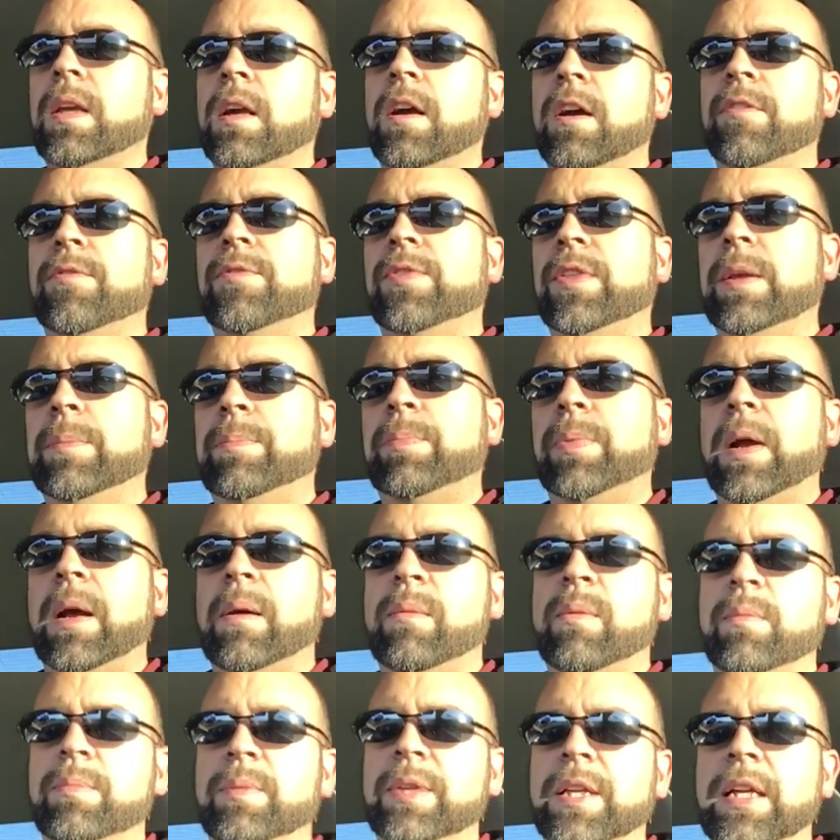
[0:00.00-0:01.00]
of the
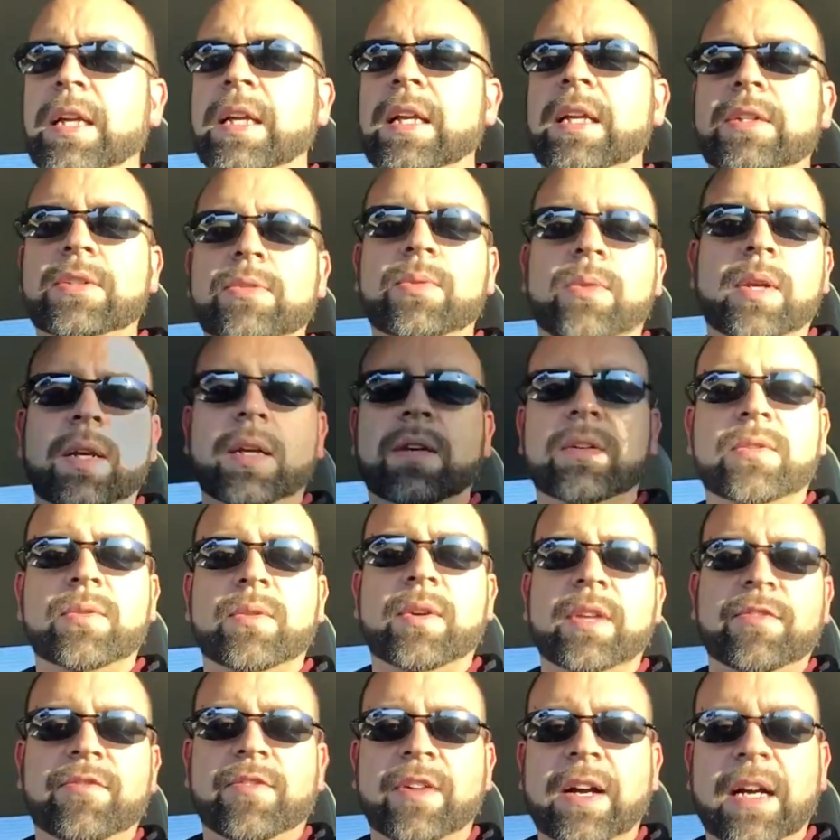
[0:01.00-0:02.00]
probably 20 or
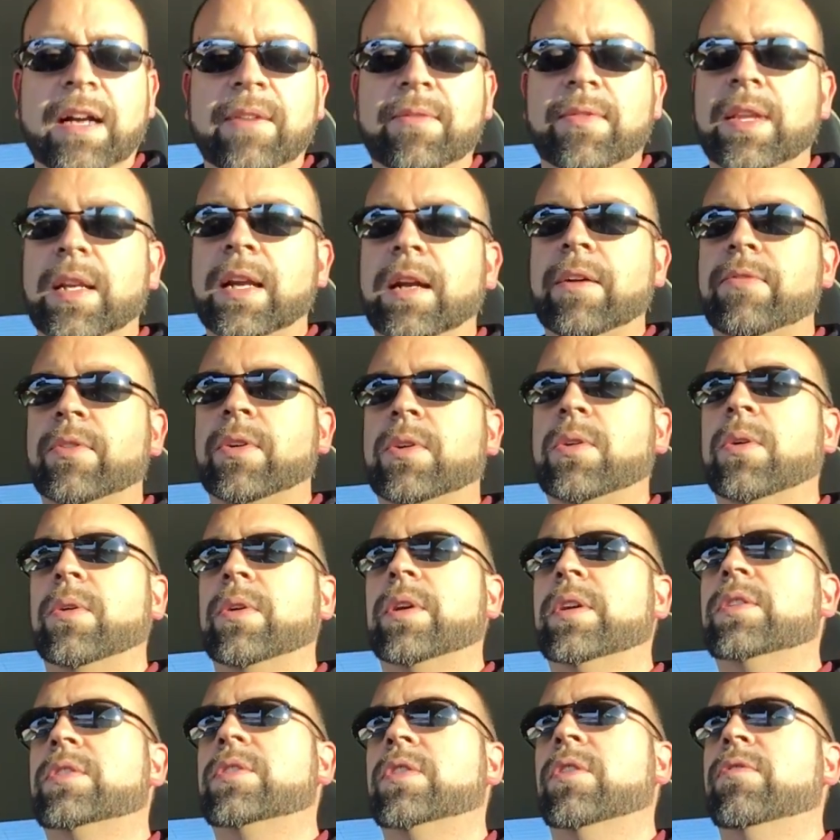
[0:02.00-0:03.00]
25 that I've
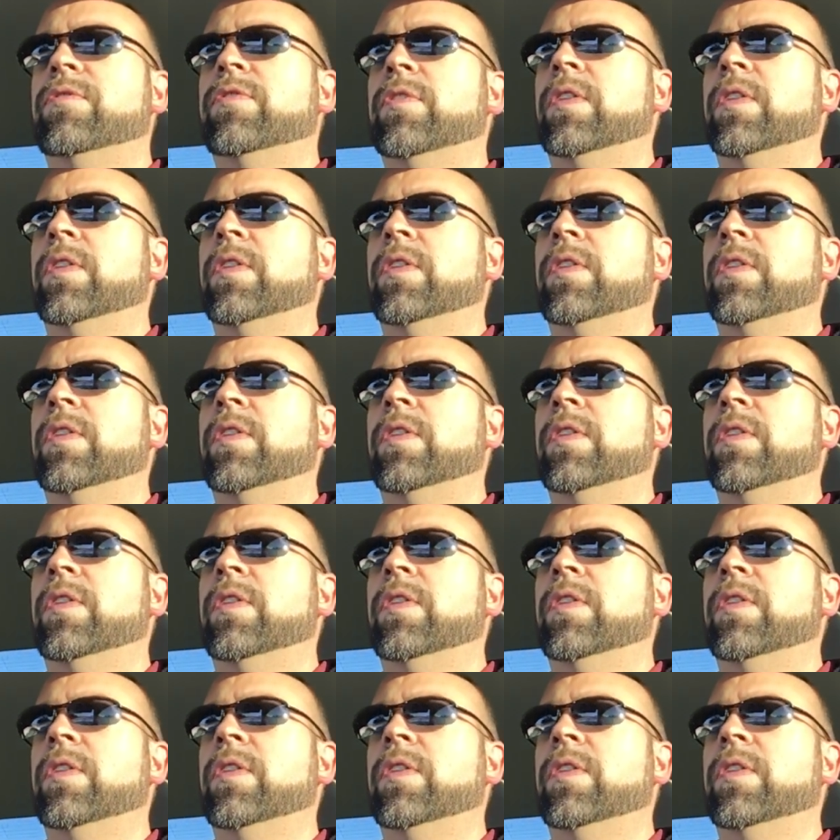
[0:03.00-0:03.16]
recorded so